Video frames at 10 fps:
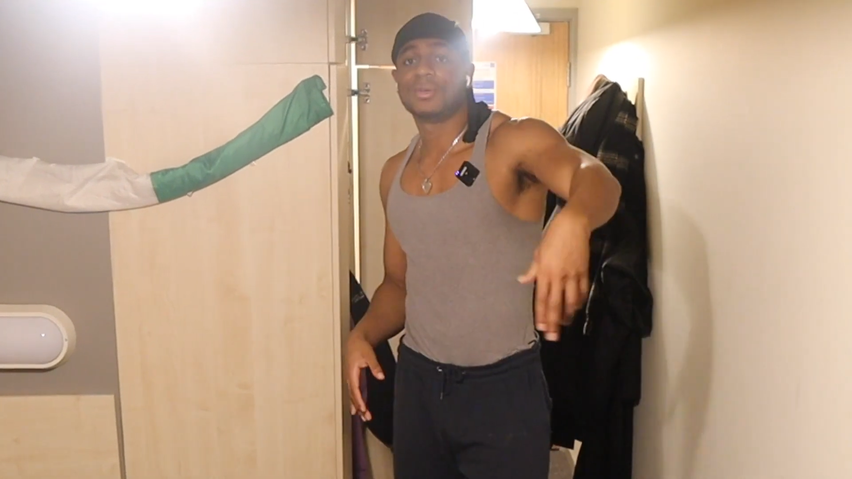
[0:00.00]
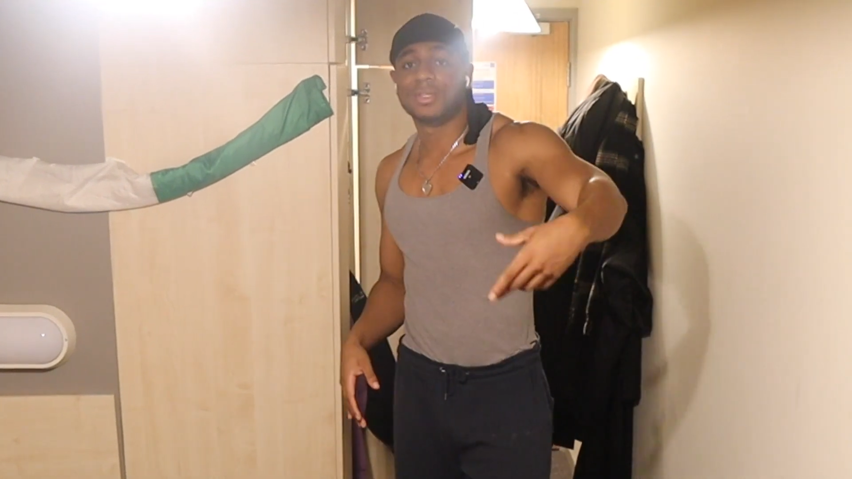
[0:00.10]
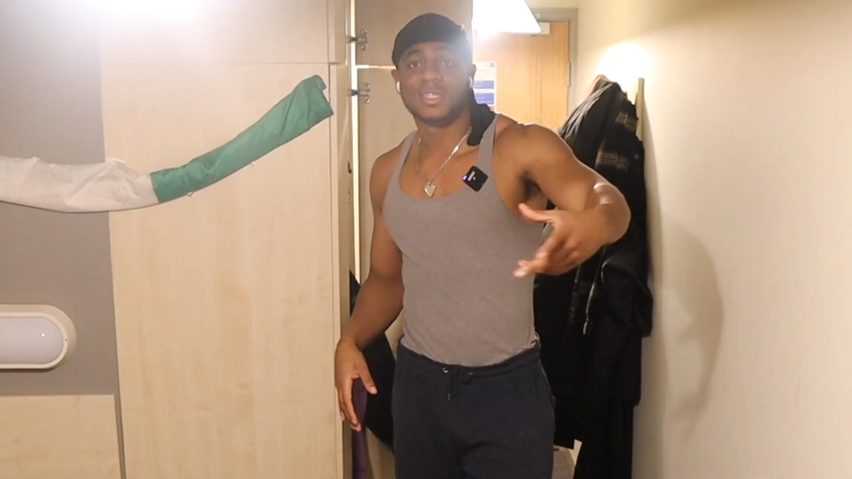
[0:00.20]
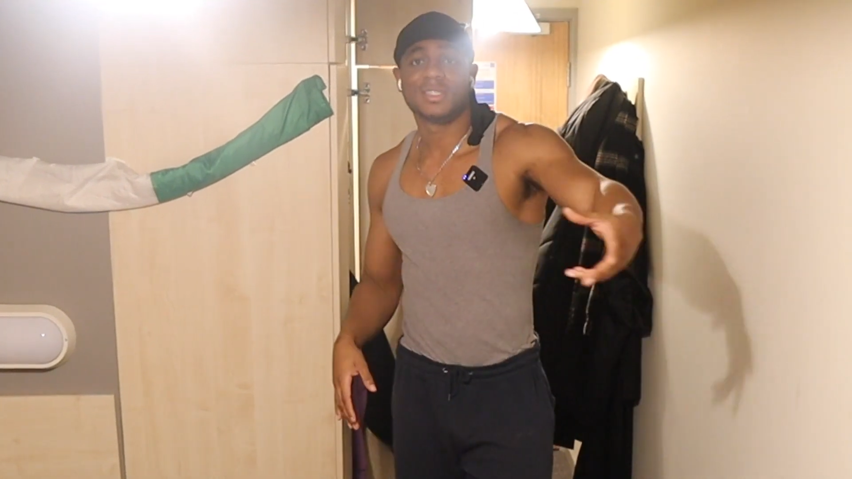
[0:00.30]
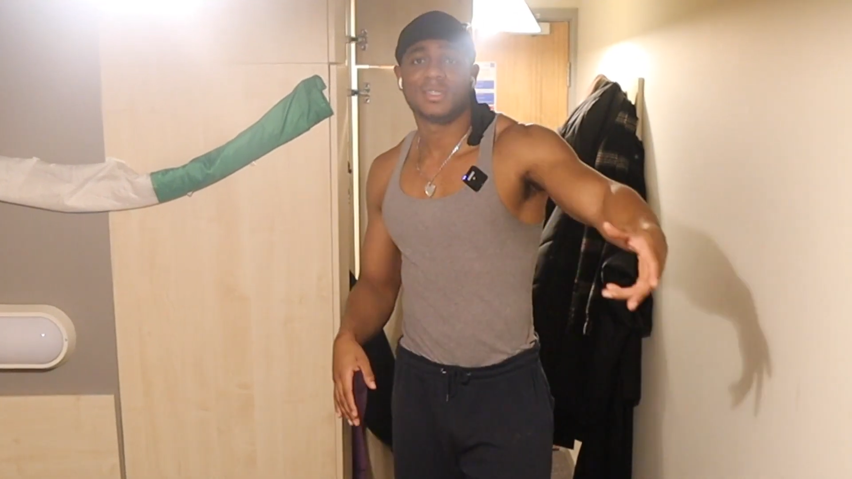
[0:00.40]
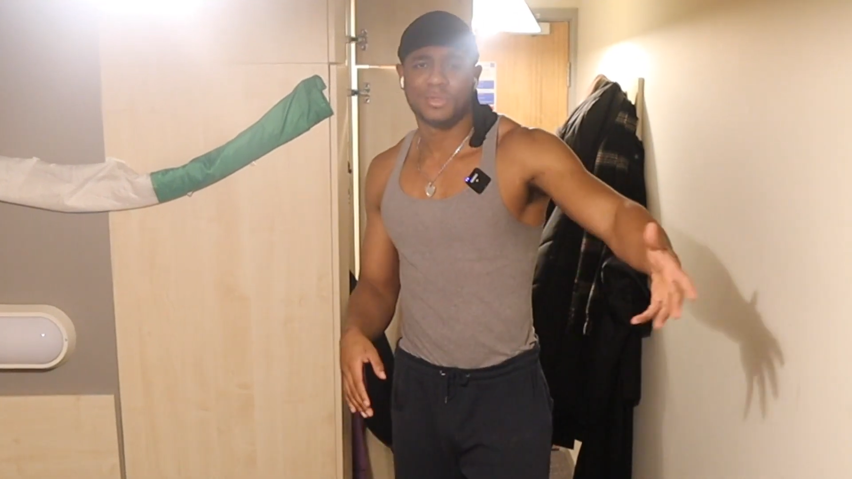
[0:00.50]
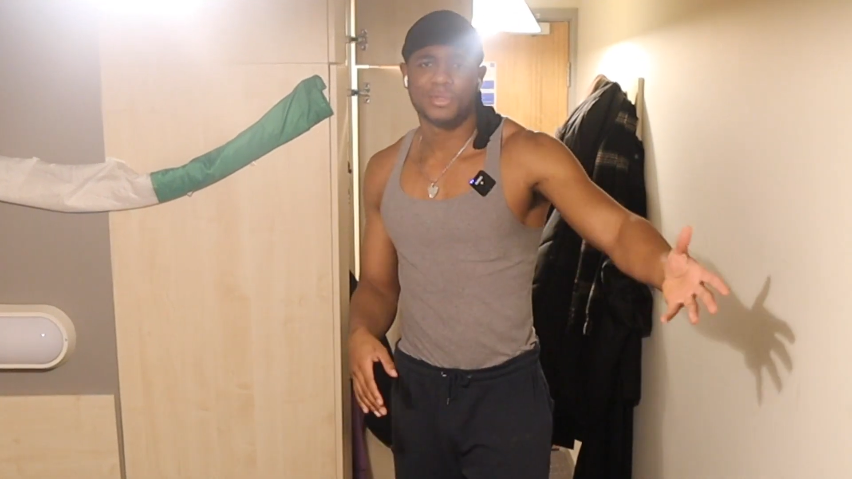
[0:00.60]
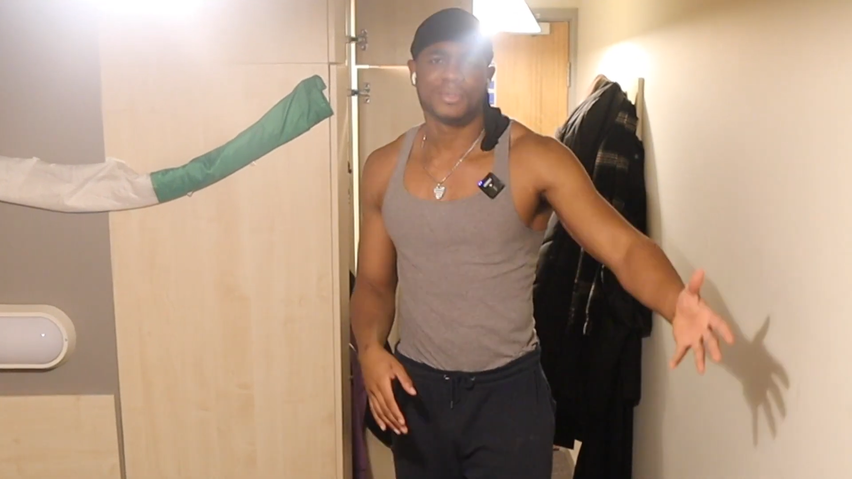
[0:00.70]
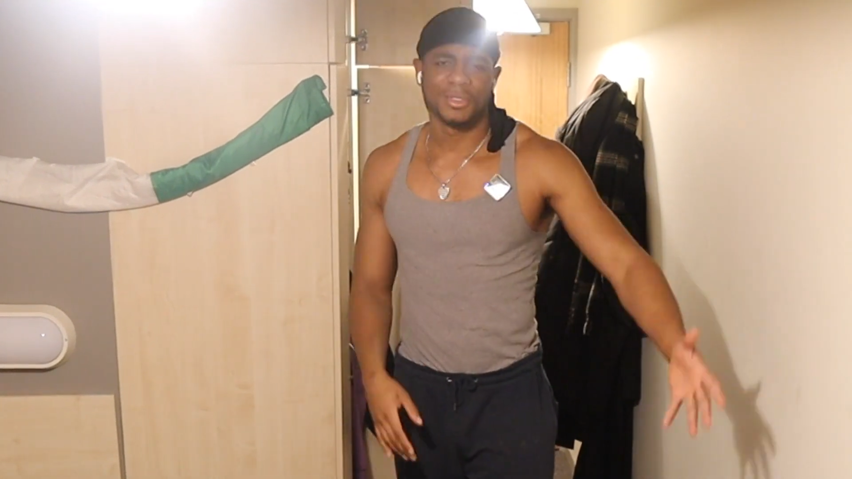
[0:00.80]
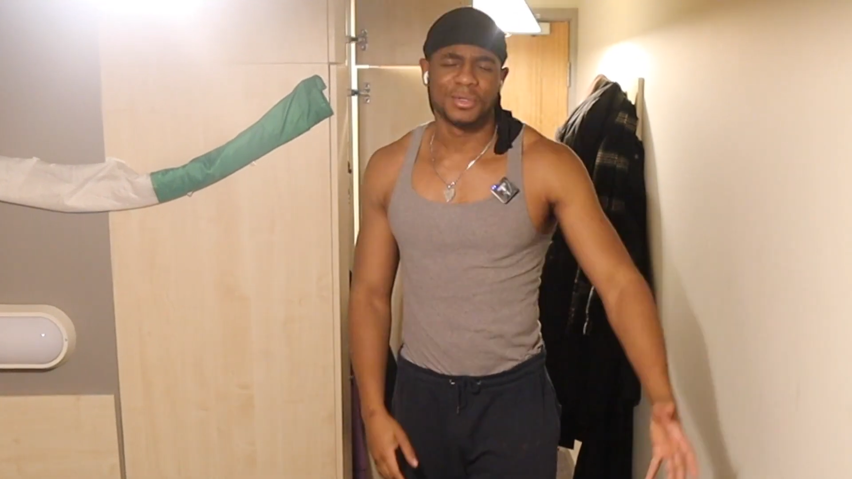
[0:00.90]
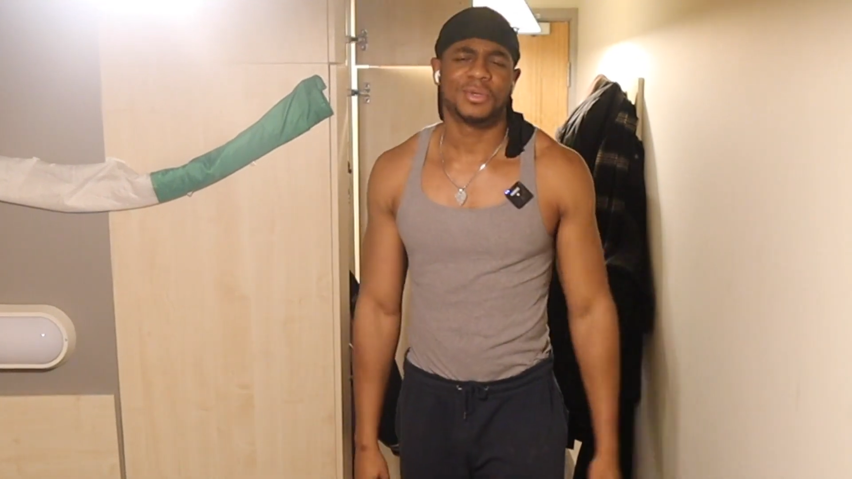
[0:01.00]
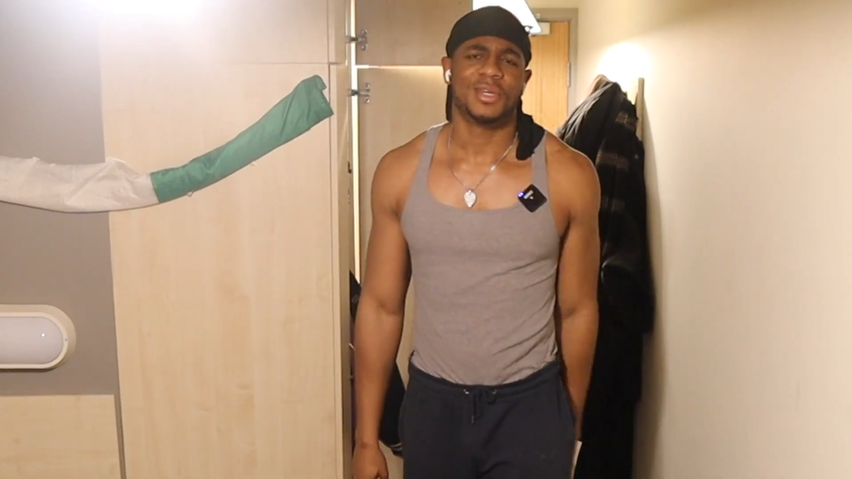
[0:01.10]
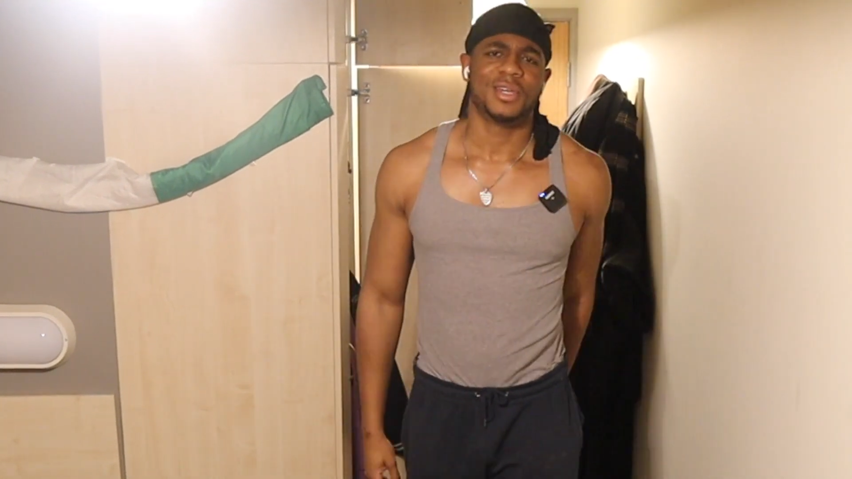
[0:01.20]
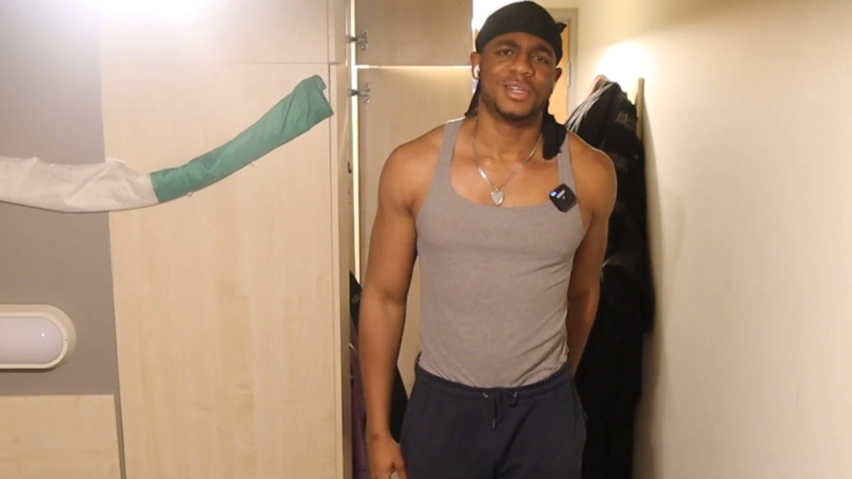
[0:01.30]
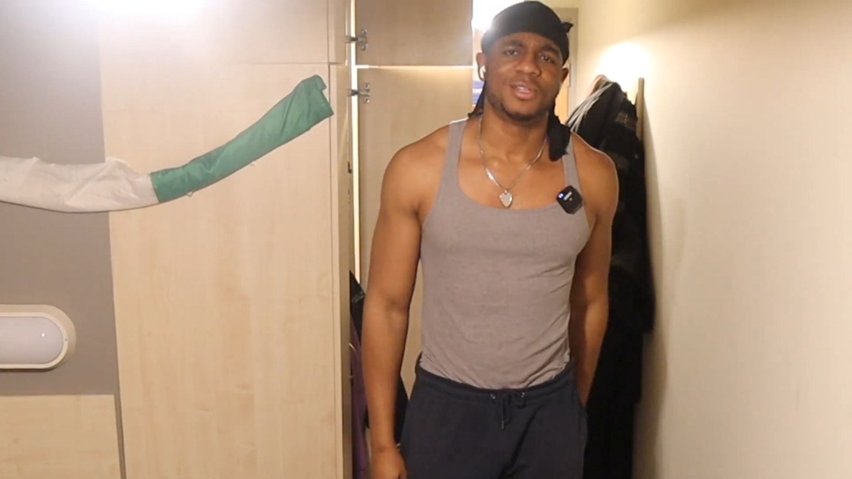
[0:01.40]
all the things you know you know
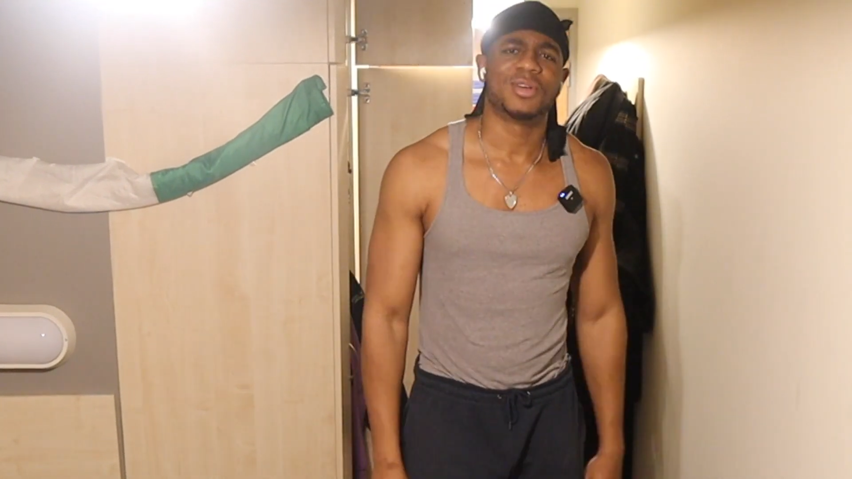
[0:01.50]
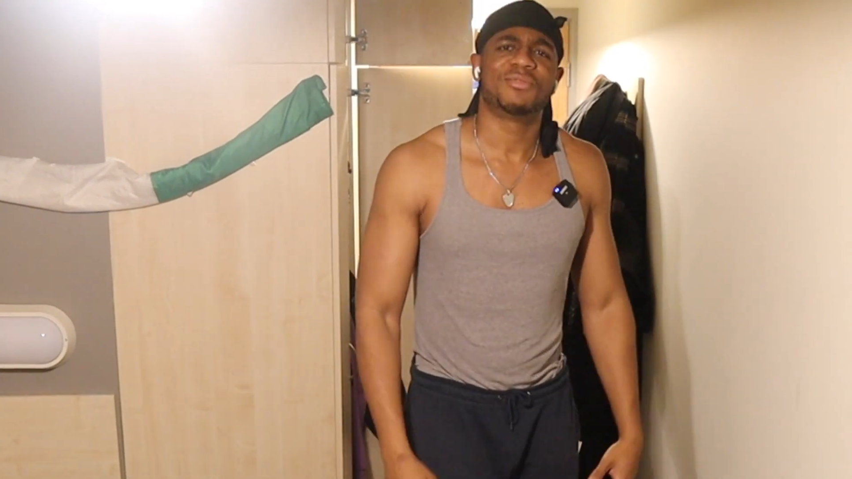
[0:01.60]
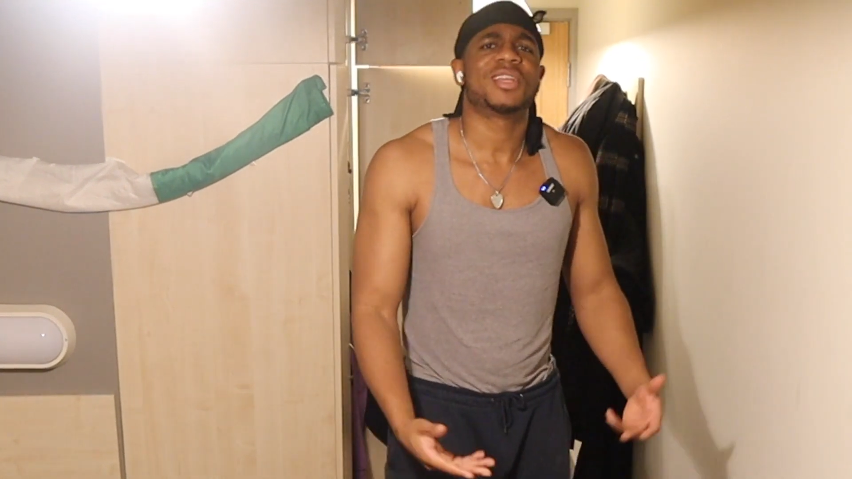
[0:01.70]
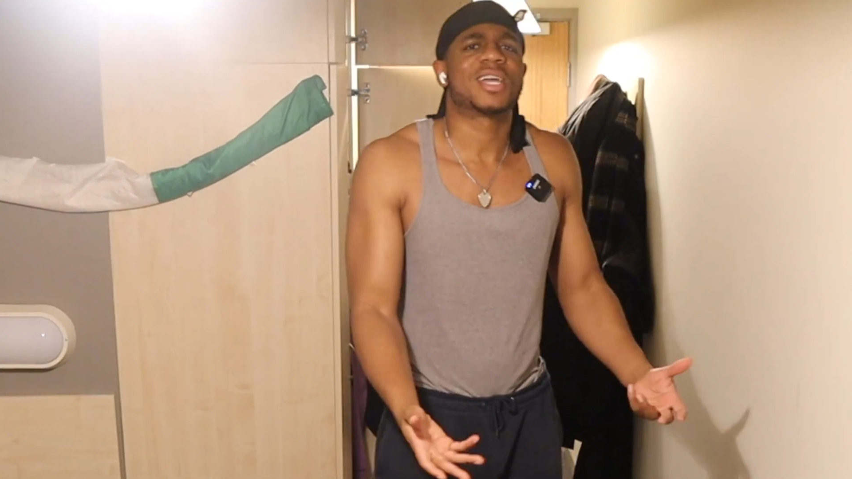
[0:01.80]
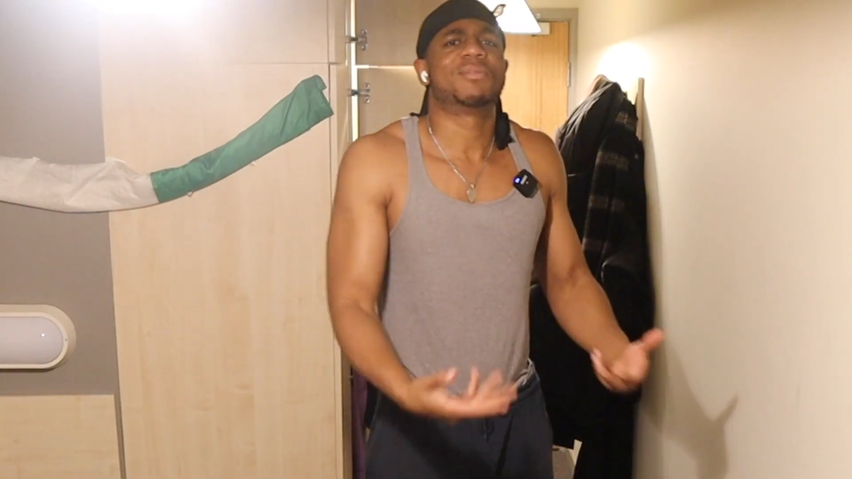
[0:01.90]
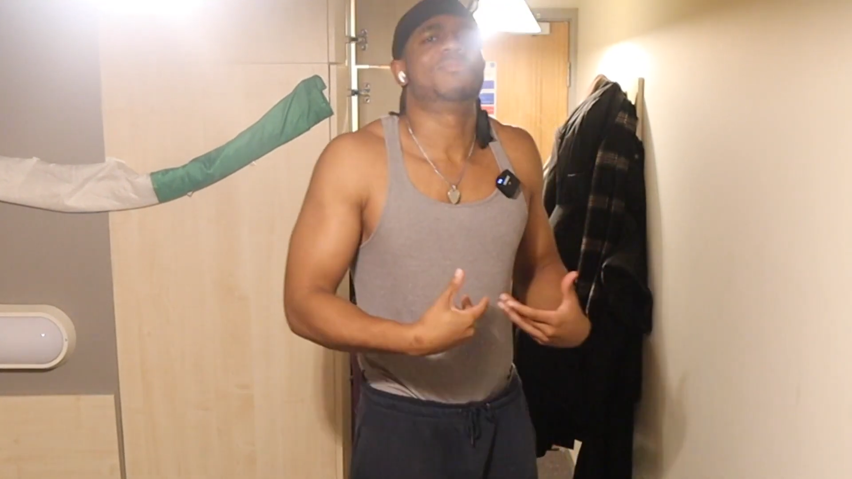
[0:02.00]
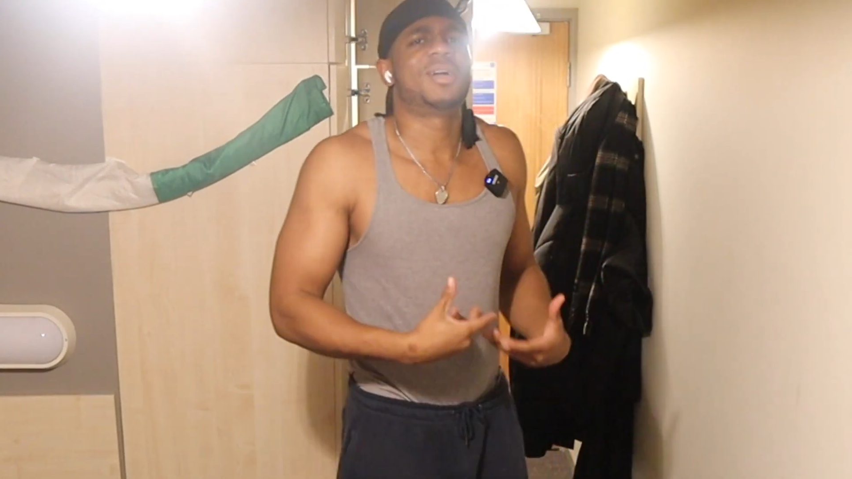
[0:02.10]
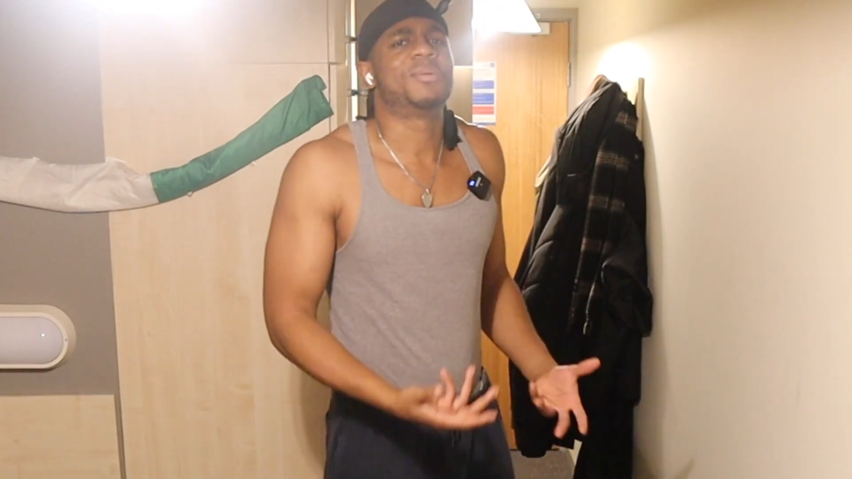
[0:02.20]
you know I feel like I'm